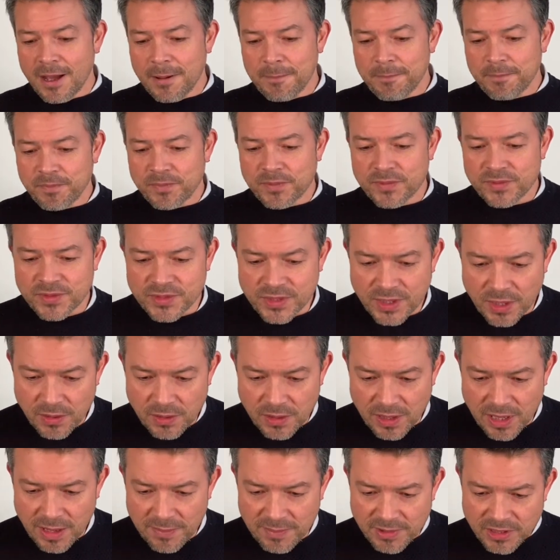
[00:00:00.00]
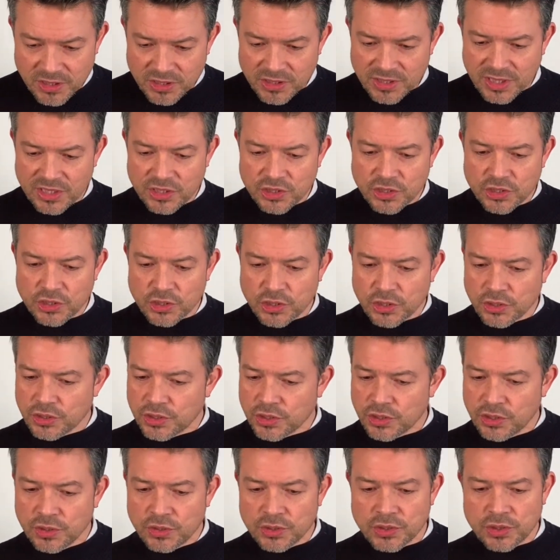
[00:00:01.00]
So let me just introduce you
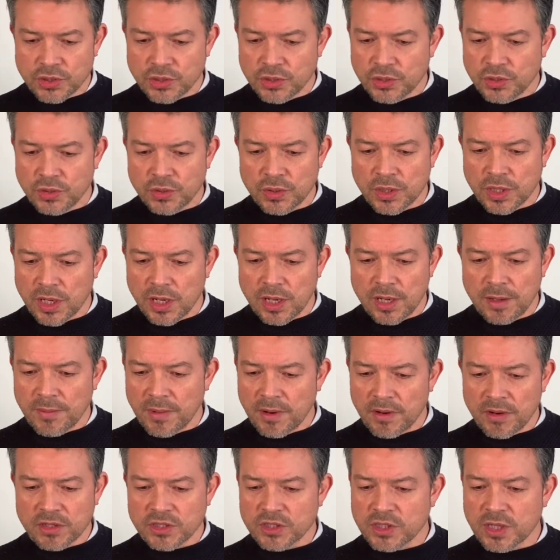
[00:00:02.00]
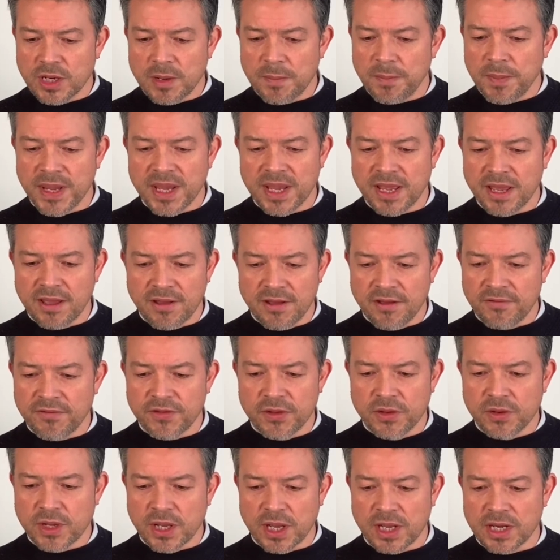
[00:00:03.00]
to, I'm just going to pick a few
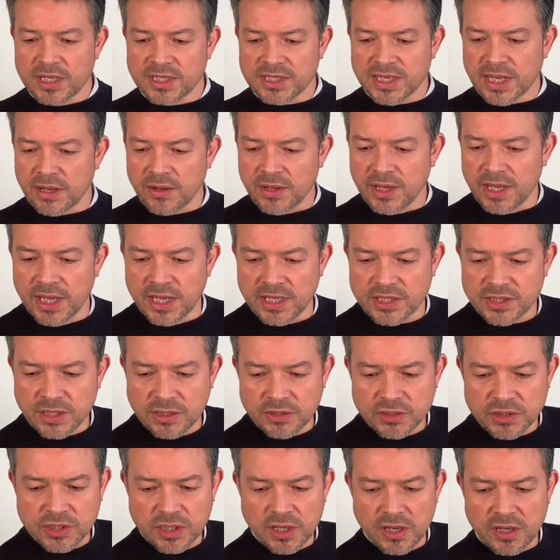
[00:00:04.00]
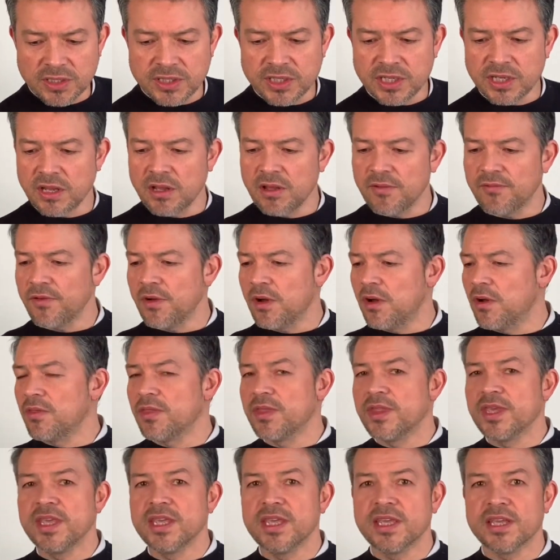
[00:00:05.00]
colours out here. So starting off on the
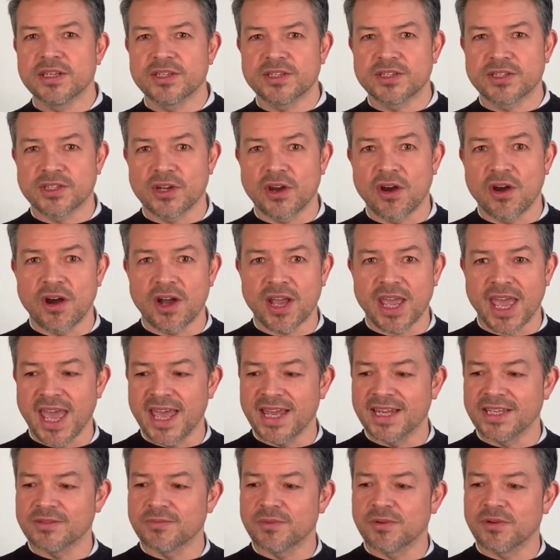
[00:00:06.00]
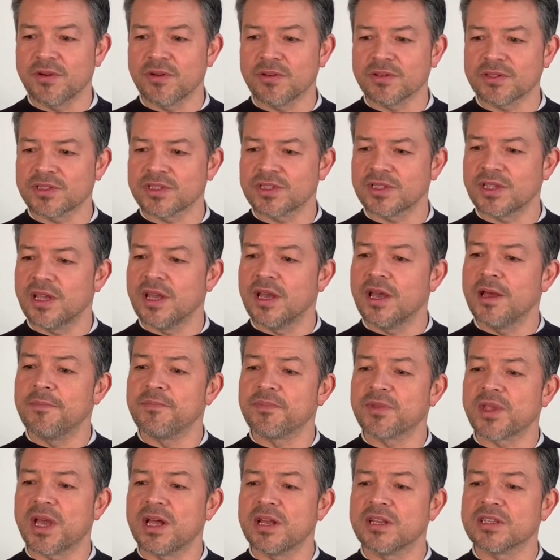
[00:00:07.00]
dark end, we've got
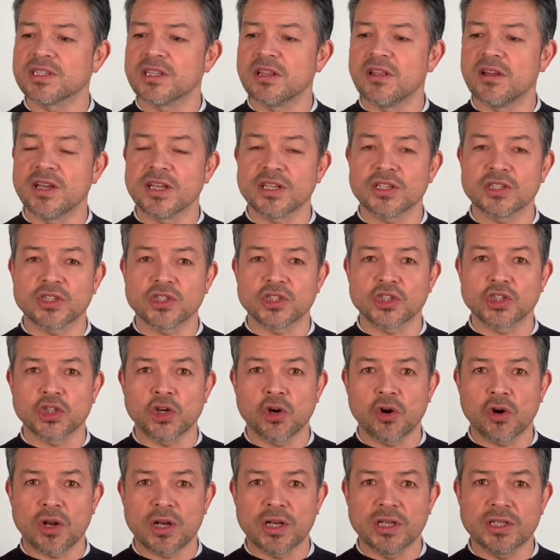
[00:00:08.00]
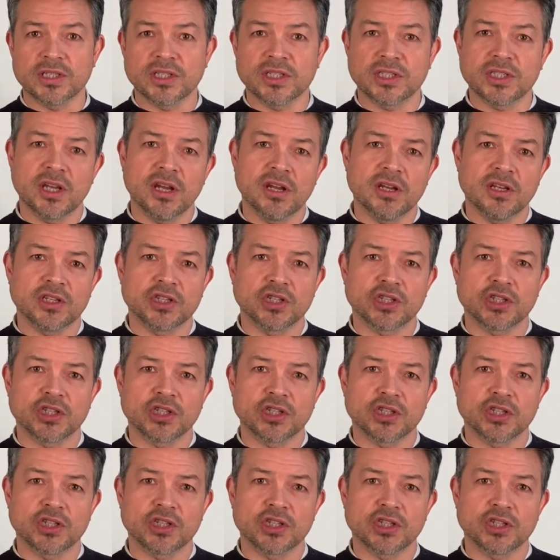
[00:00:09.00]
colours like Chocolate Touch.